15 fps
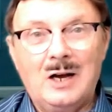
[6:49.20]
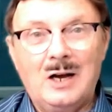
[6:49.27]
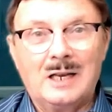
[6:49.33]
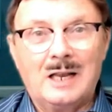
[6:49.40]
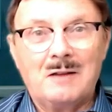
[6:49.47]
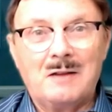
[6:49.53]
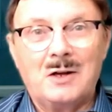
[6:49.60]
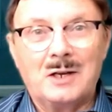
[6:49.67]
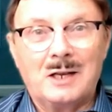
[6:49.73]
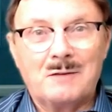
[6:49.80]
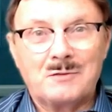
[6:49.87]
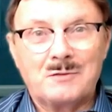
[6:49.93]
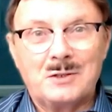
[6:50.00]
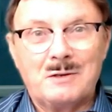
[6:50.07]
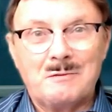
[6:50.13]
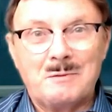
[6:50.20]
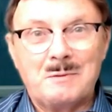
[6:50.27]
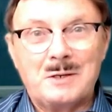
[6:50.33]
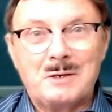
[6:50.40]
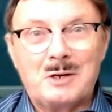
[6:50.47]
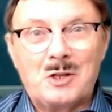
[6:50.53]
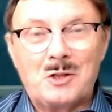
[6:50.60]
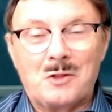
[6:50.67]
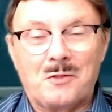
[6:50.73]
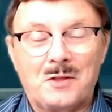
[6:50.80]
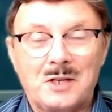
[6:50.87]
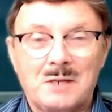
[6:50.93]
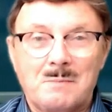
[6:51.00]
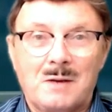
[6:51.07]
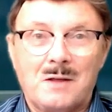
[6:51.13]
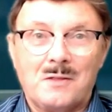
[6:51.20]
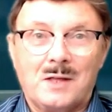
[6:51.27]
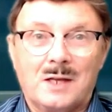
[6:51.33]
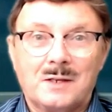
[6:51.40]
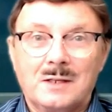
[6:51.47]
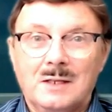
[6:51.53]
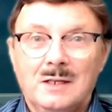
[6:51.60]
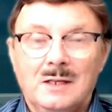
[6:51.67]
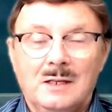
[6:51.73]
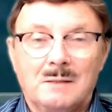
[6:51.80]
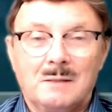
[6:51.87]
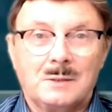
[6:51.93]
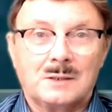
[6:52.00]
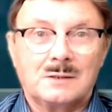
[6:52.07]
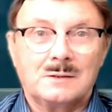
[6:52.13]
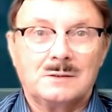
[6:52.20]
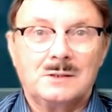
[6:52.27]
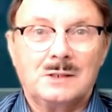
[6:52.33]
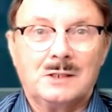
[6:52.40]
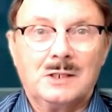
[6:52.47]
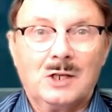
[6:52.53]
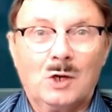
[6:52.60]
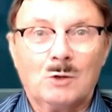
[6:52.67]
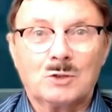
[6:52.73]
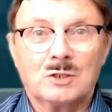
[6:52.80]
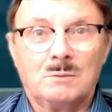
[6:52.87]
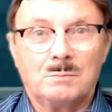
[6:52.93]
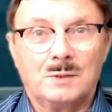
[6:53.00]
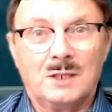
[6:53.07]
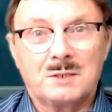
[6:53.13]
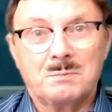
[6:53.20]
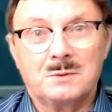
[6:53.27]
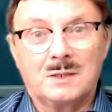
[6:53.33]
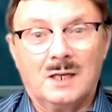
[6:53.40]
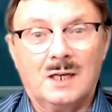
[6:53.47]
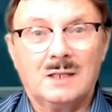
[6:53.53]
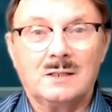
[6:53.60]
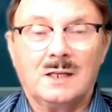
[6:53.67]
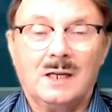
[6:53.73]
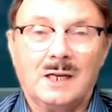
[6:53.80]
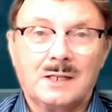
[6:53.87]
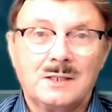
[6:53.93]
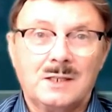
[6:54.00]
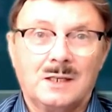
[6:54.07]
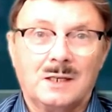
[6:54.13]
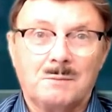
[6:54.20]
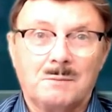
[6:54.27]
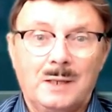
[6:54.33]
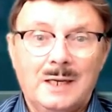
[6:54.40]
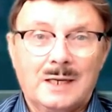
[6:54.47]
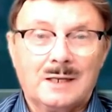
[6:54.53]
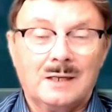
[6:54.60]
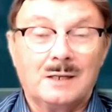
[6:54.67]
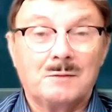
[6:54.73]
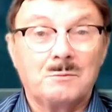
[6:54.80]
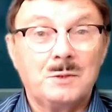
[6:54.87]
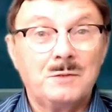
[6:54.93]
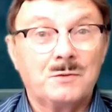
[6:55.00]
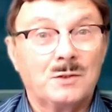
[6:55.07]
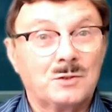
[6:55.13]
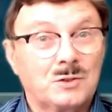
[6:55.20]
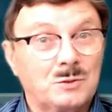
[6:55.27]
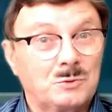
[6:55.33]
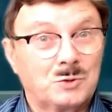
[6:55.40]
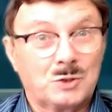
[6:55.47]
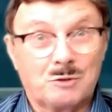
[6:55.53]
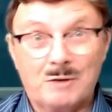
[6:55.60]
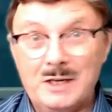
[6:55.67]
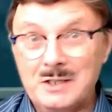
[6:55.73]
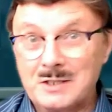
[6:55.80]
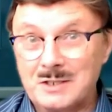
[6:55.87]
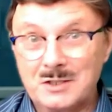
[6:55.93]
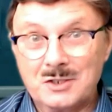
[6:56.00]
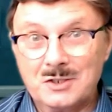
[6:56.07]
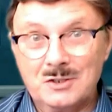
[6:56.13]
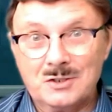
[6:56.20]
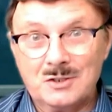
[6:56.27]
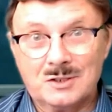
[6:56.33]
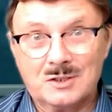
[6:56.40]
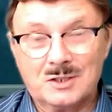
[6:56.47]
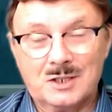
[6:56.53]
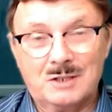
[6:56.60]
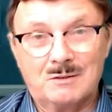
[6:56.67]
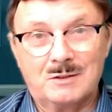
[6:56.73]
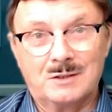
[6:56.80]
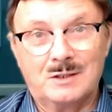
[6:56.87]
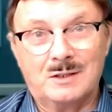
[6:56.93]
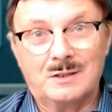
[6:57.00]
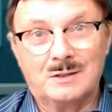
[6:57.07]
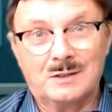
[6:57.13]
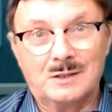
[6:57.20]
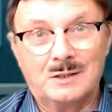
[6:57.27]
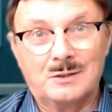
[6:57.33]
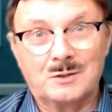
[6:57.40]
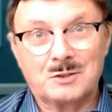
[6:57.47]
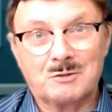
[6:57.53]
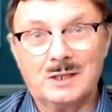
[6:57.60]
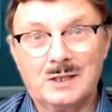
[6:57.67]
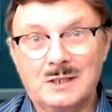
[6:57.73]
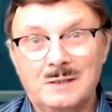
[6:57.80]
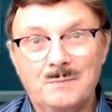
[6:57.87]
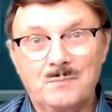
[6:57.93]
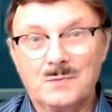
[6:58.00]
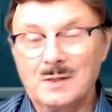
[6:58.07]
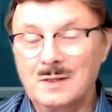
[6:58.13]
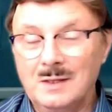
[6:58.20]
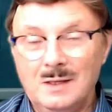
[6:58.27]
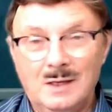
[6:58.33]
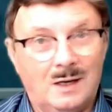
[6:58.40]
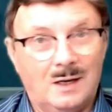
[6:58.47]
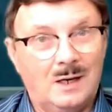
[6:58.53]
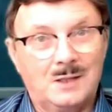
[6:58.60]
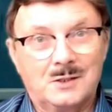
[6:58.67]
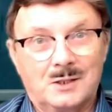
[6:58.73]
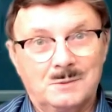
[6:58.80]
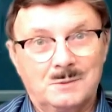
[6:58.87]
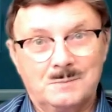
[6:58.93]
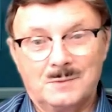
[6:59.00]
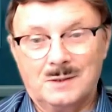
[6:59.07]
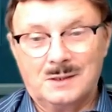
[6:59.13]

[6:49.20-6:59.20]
I'll have to think about that. But you can go someplace, but how the heck do you get back? And we've got such great distances here in Australia. I don't know.